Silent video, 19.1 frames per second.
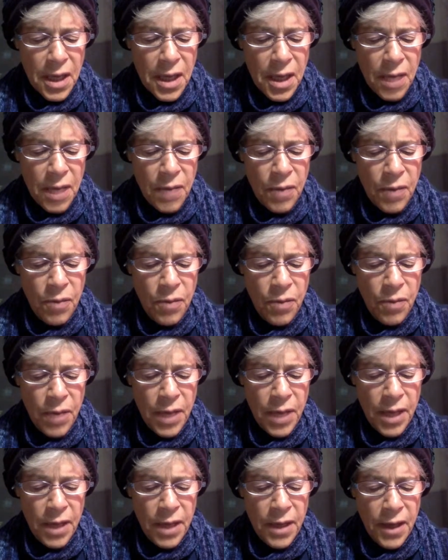and be
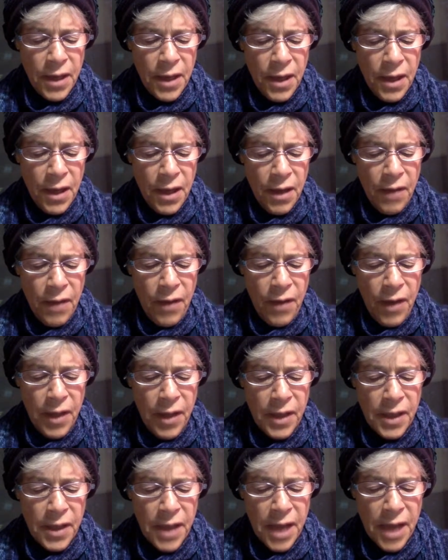rid of all
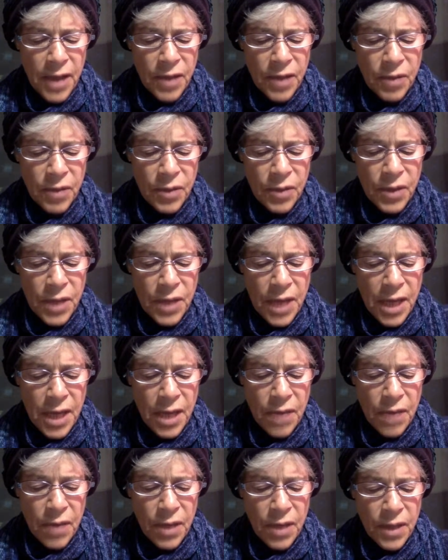attachment to
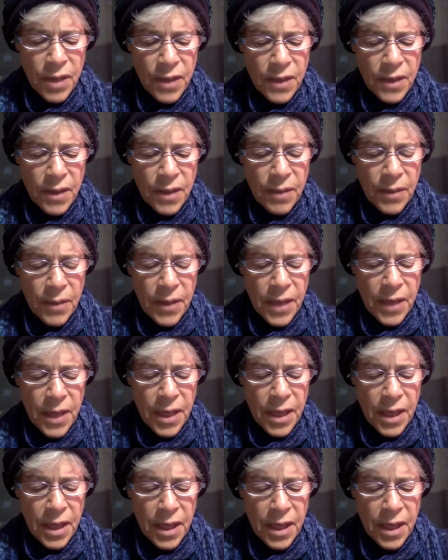anyone except thee,